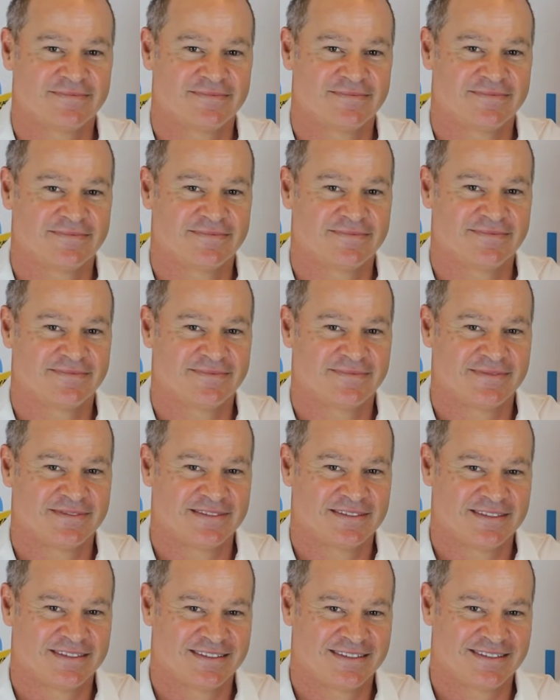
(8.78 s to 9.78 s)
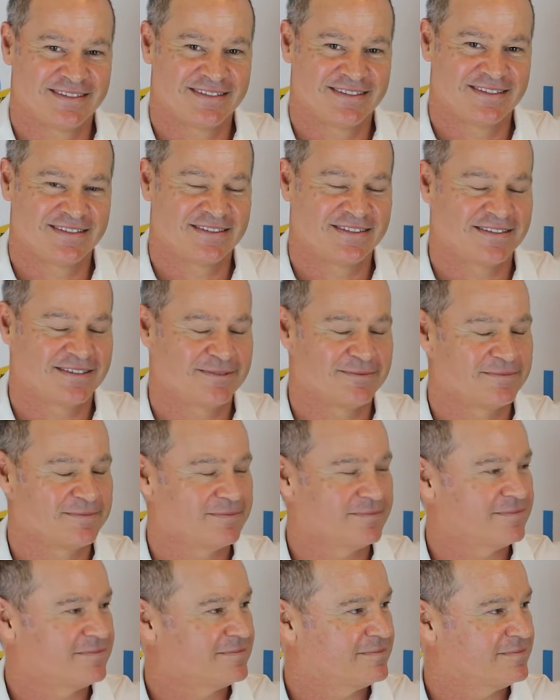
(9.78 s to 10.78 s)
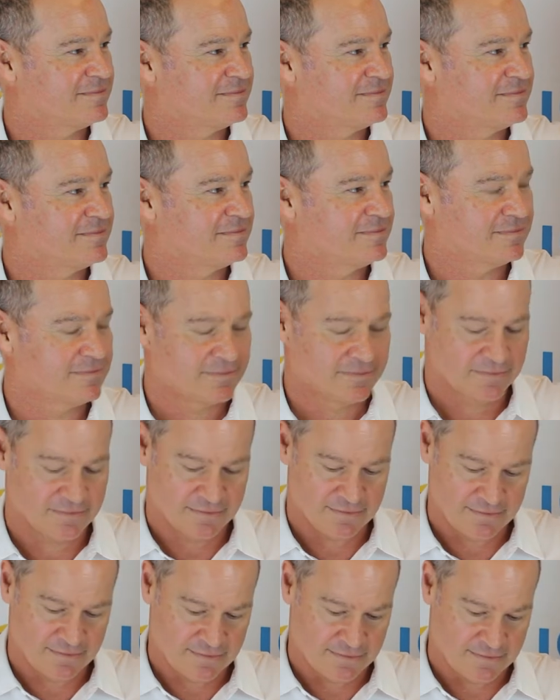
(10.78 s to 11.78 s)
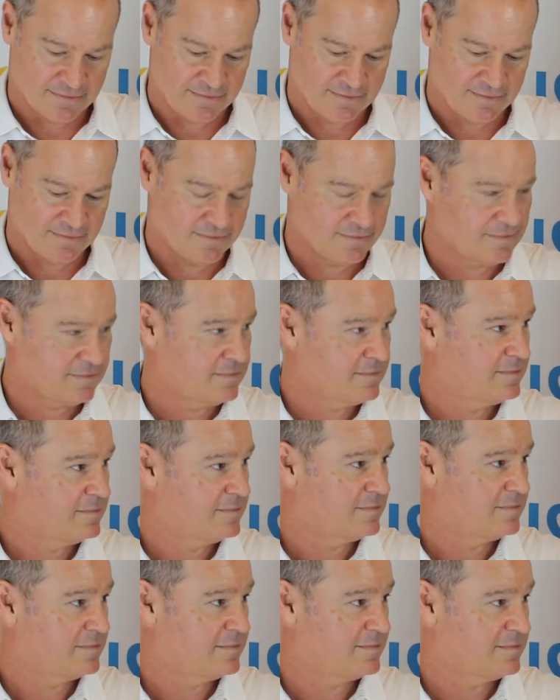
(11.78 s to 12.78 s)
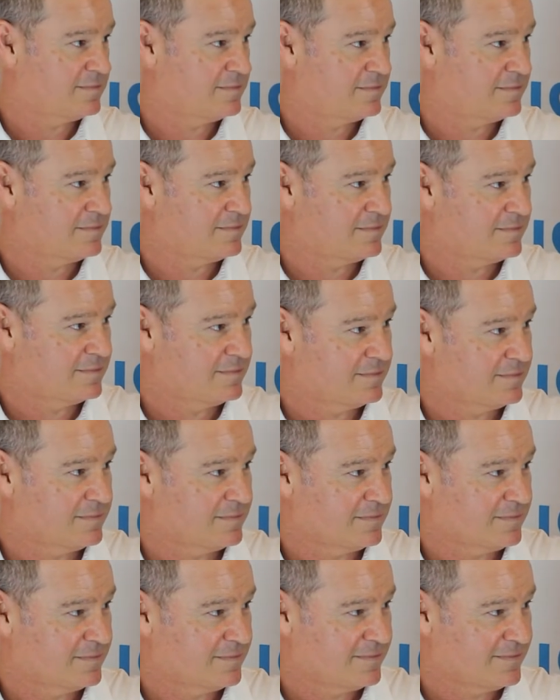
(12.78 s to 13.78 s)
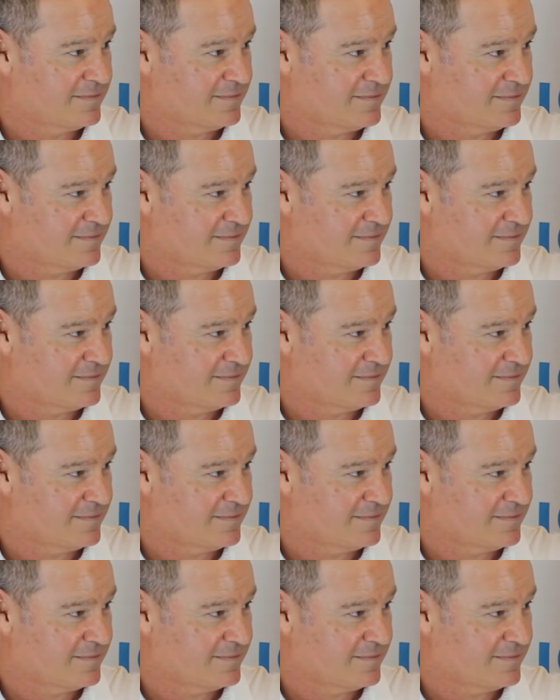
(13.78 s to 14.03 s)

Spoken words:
No words are spoken by the person on screen.